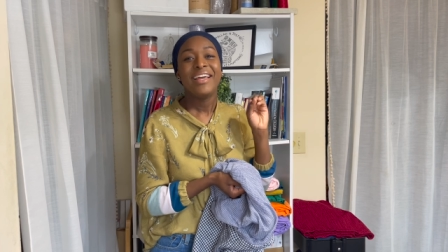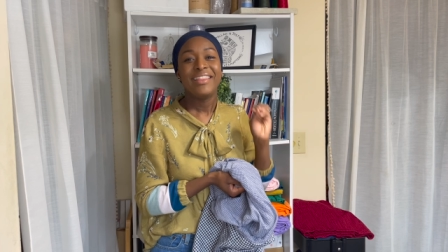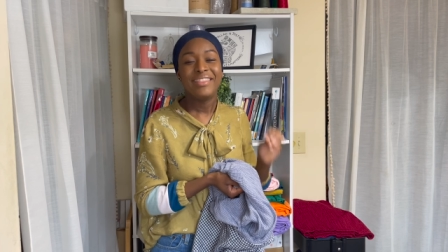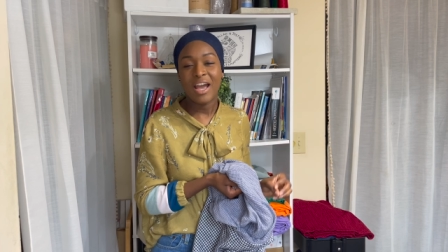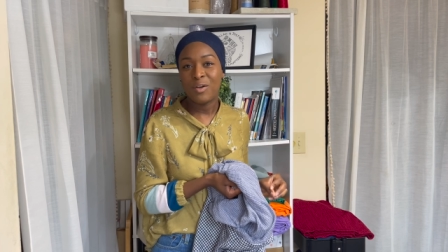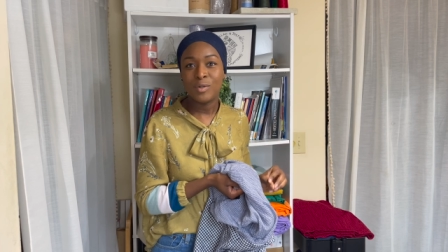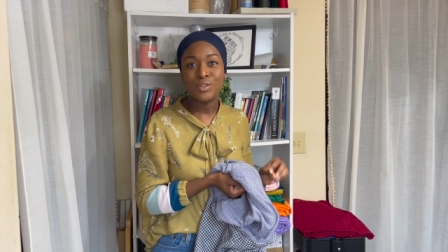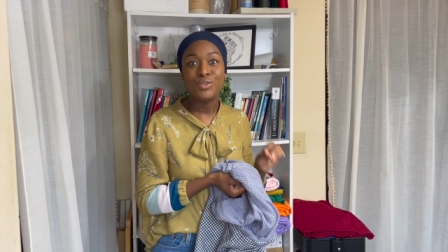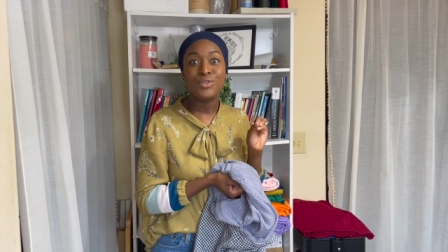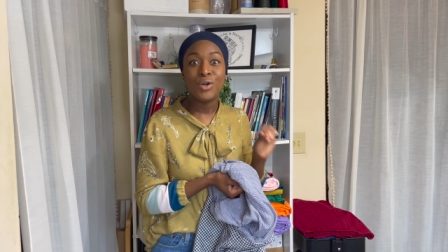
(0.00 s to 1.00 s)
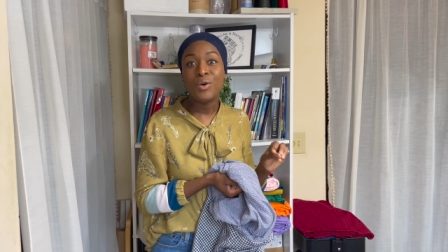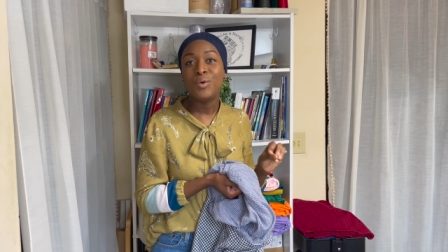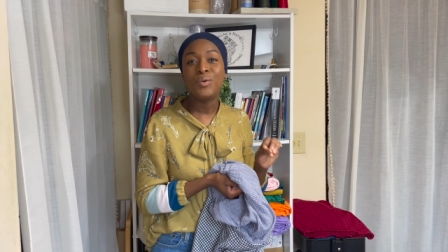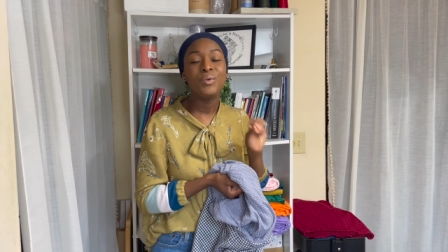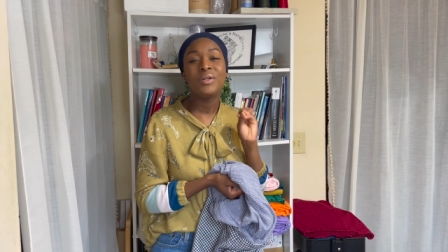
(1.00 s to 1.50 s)
that was
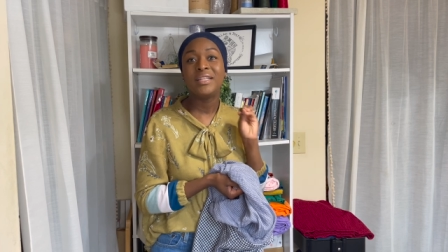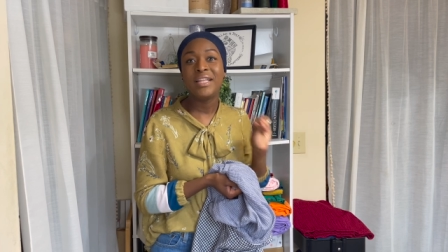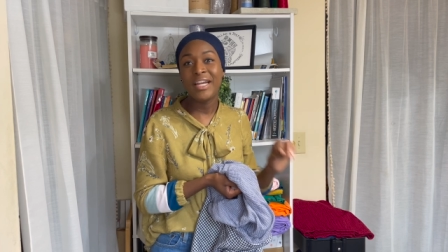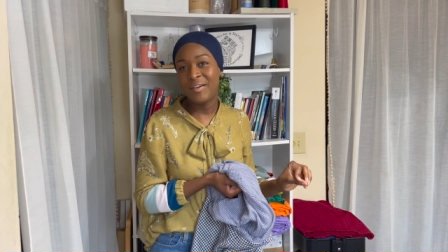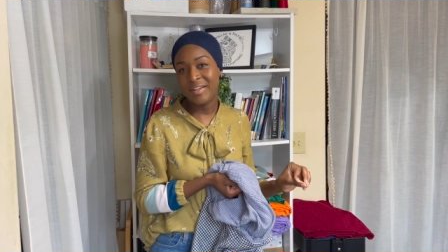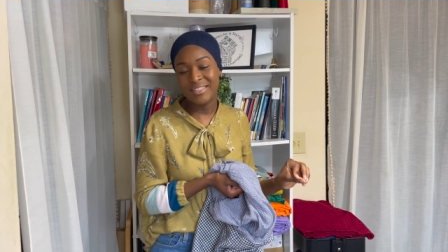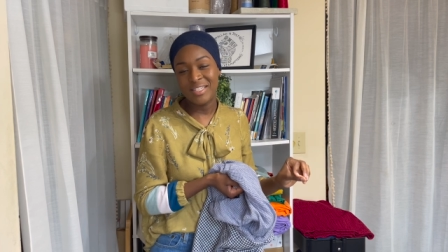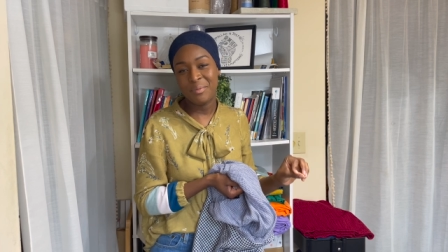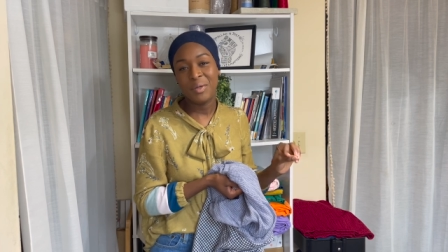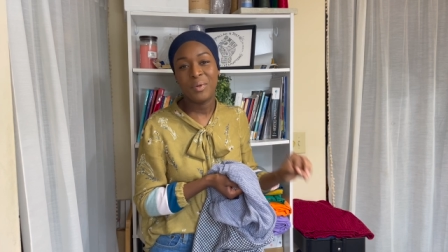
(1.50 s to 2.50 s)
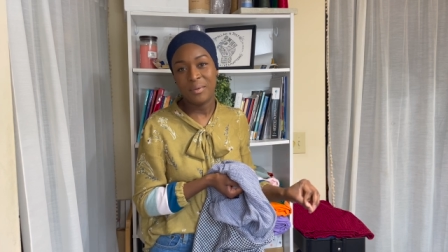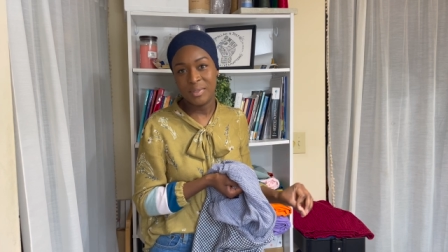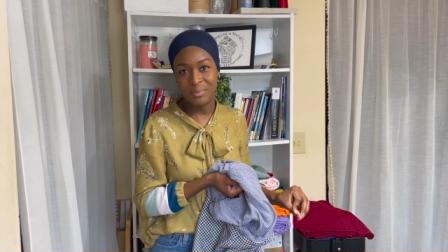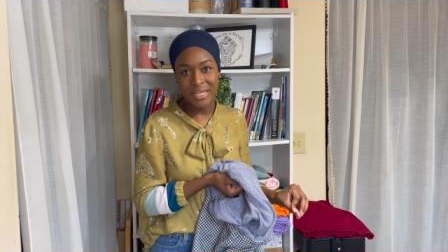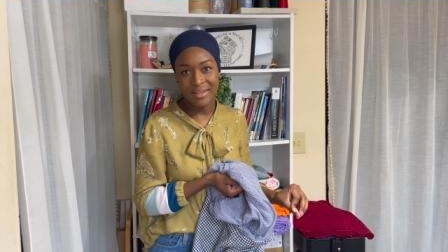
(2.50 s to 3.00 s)
so glaring to me when I
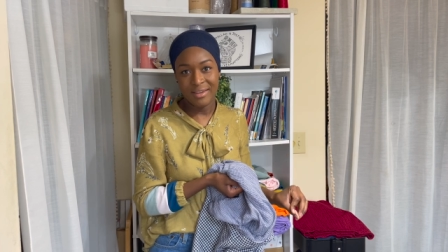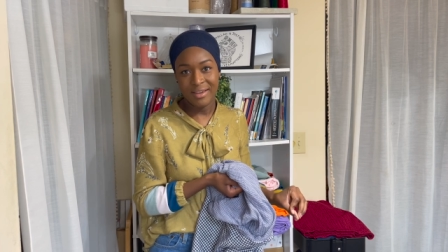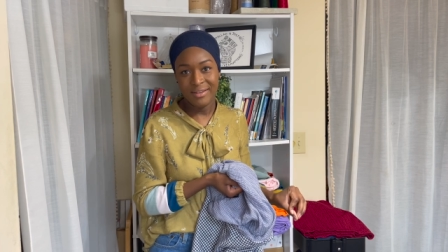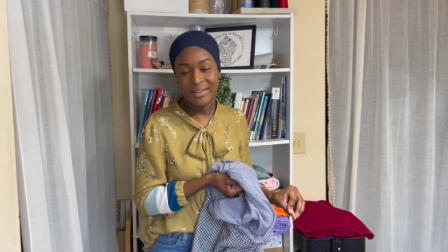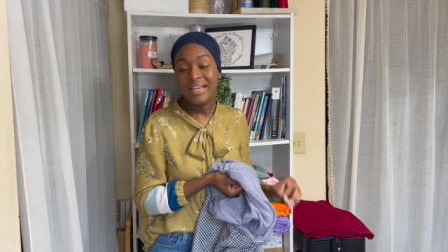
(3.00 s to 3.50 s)
was making it.